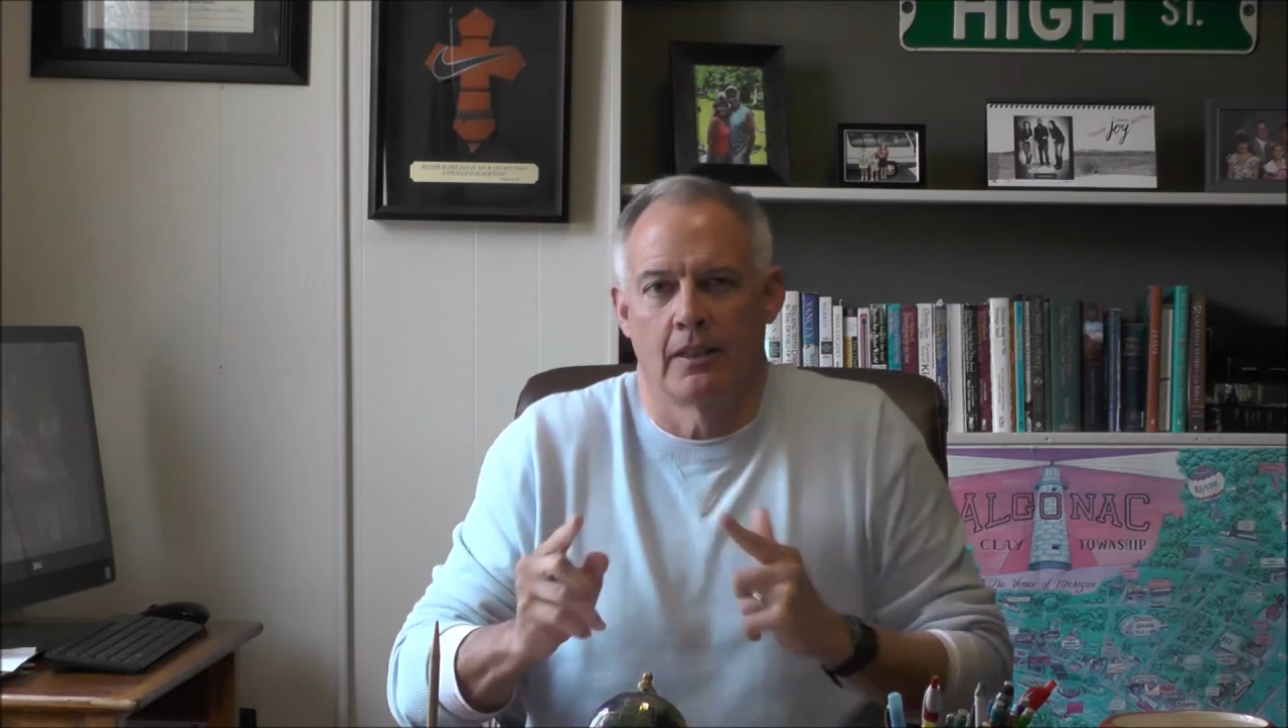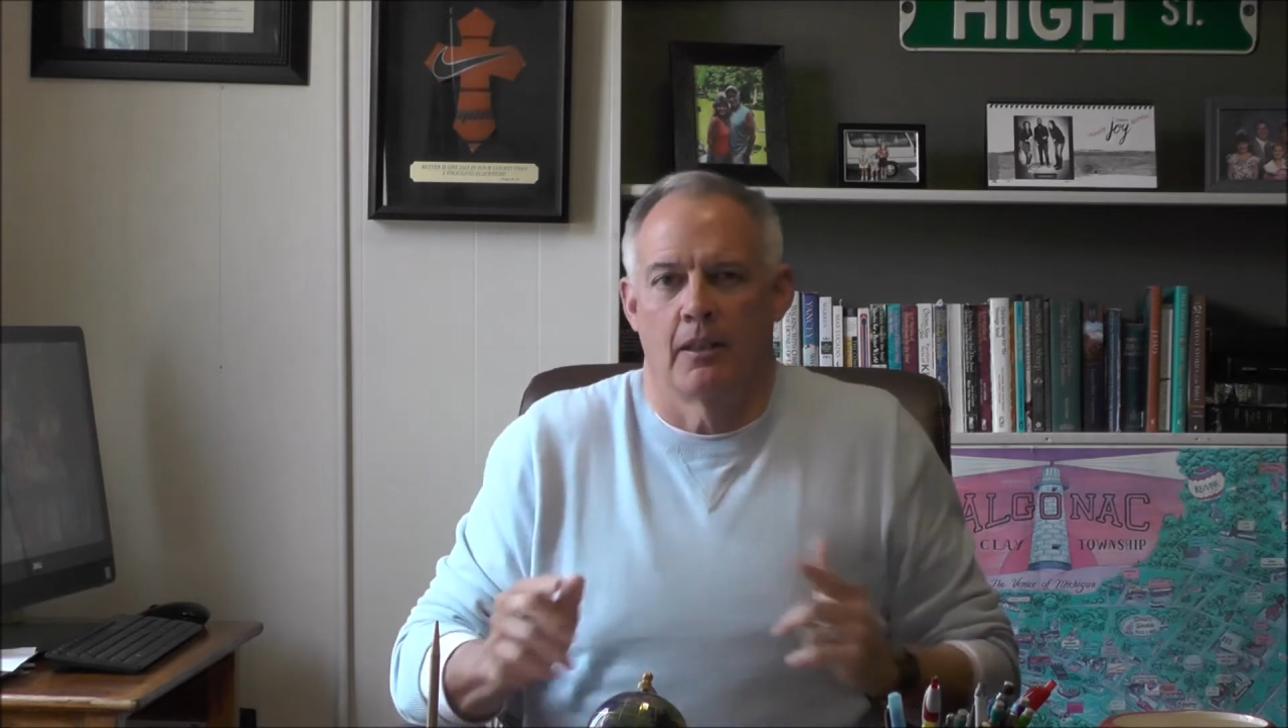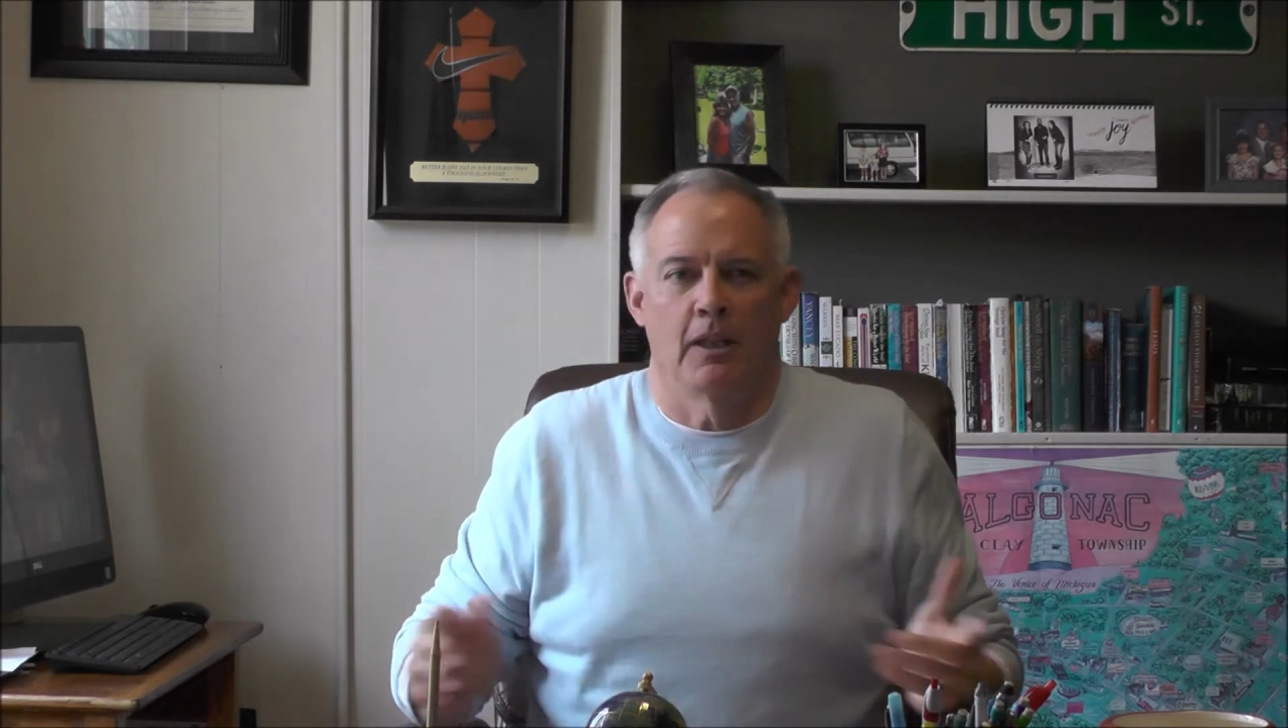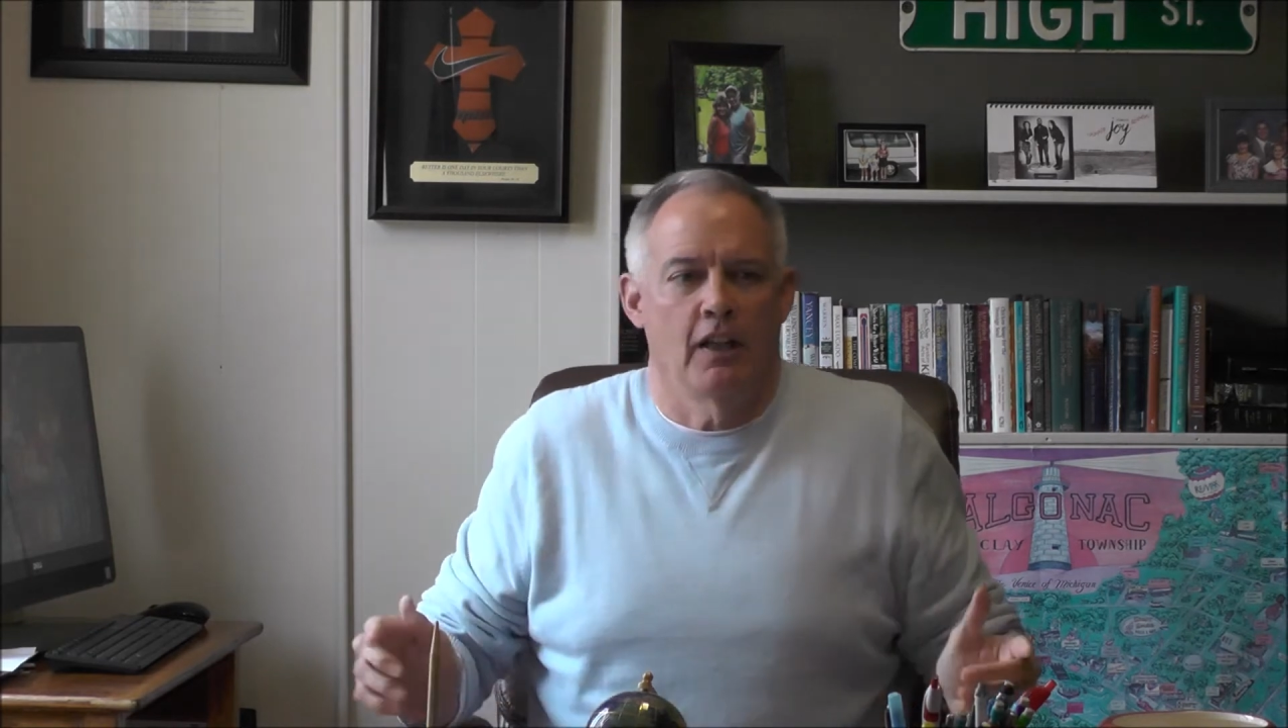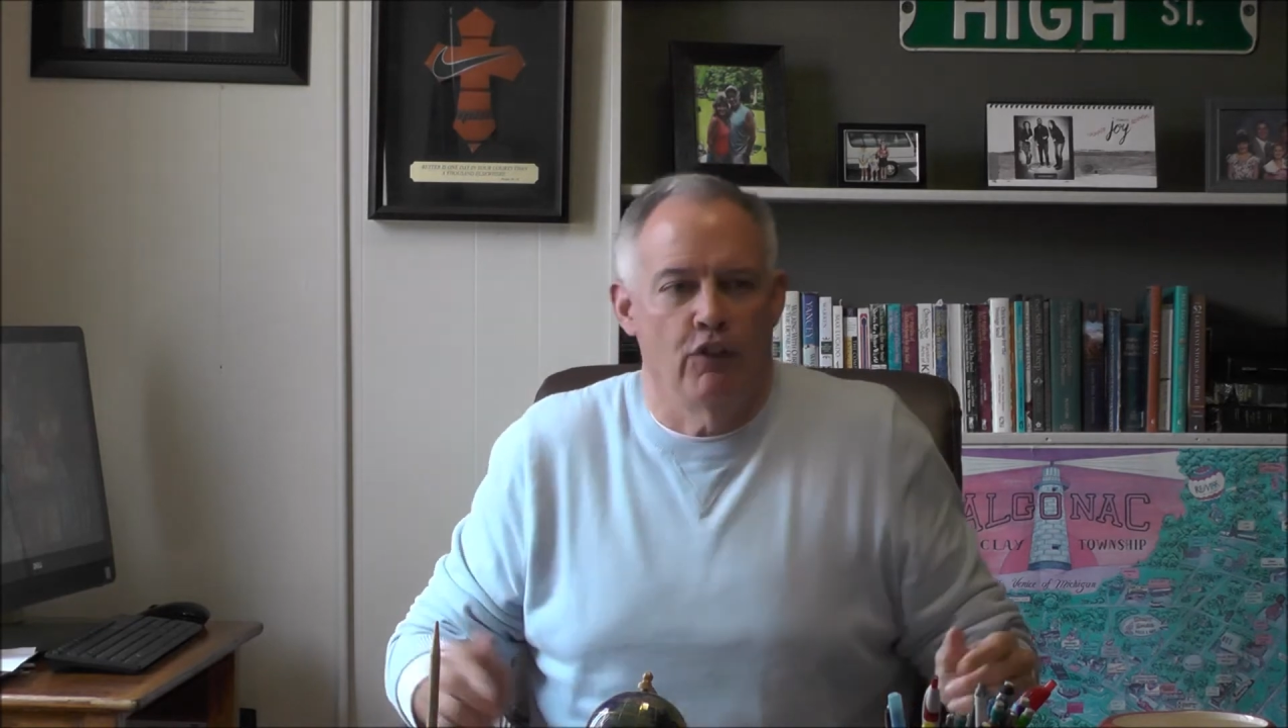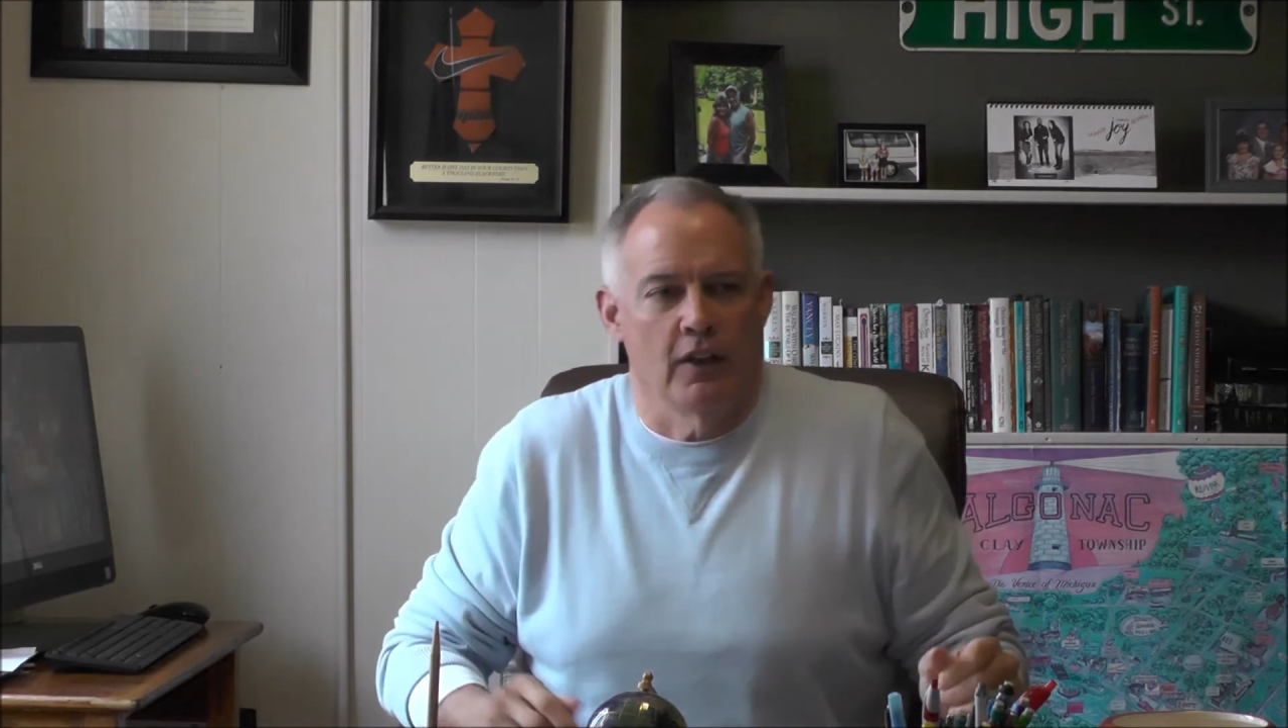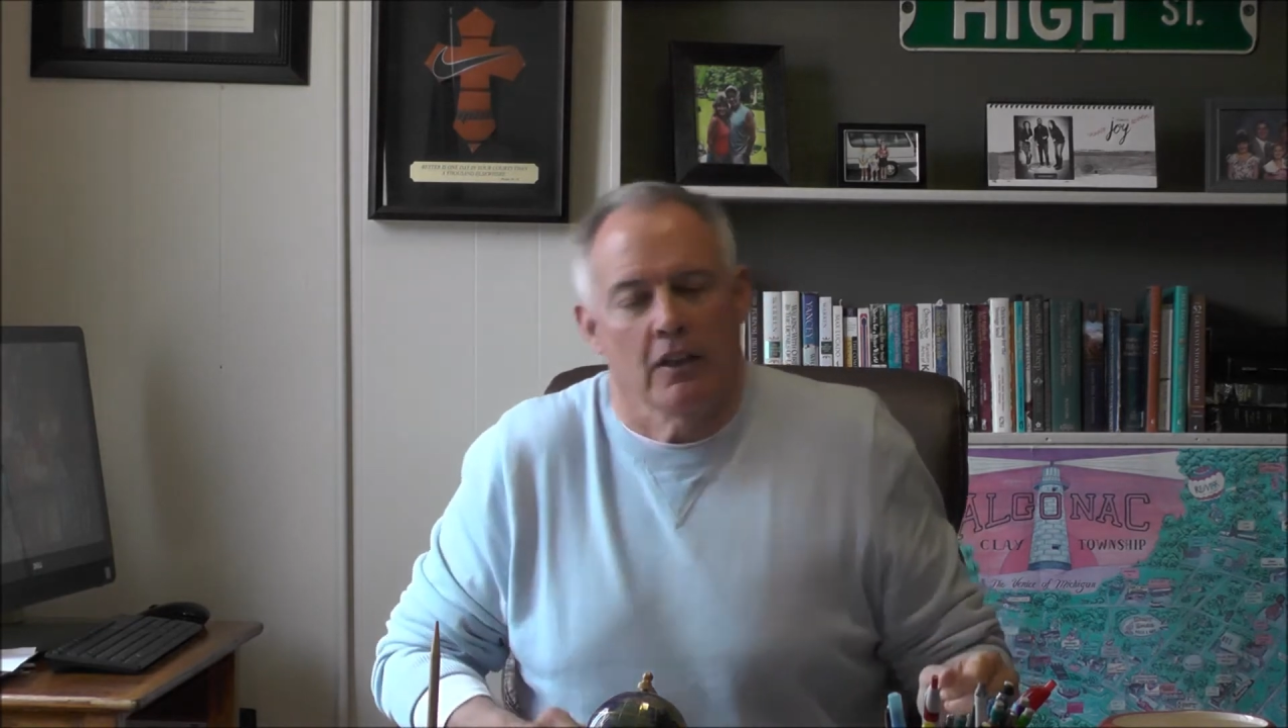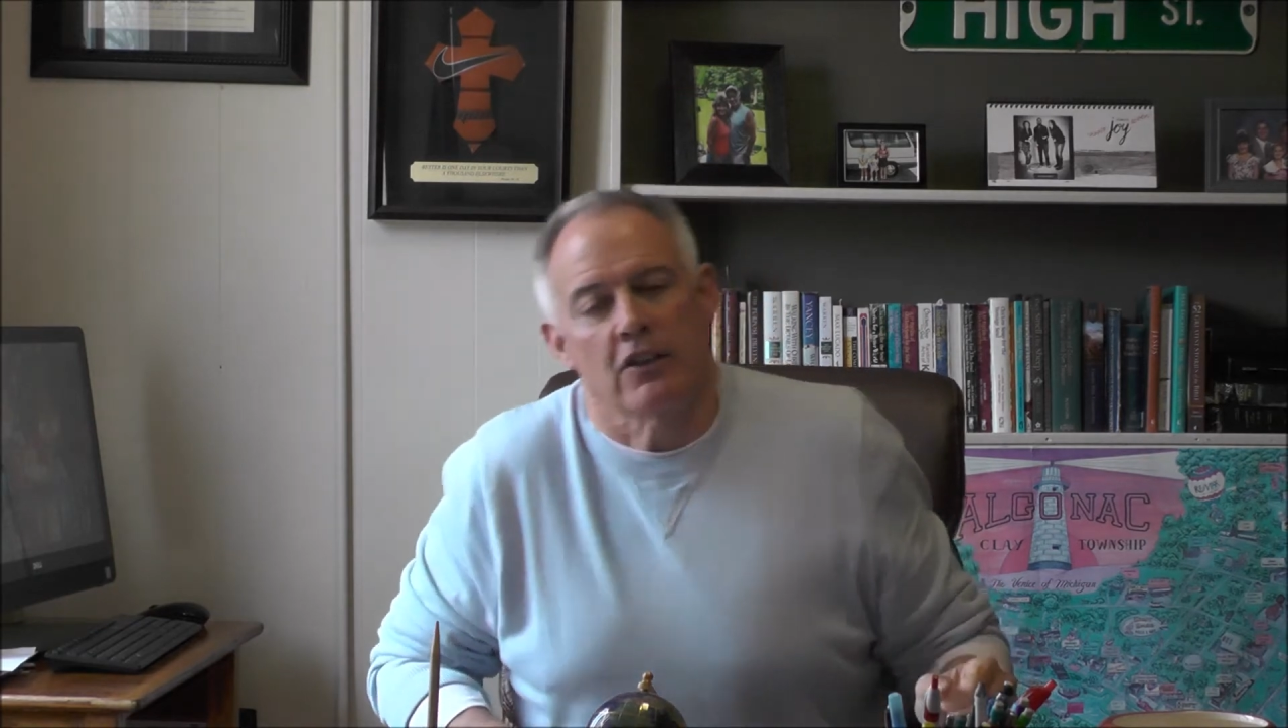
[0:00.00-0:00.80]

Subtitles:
Let me give you an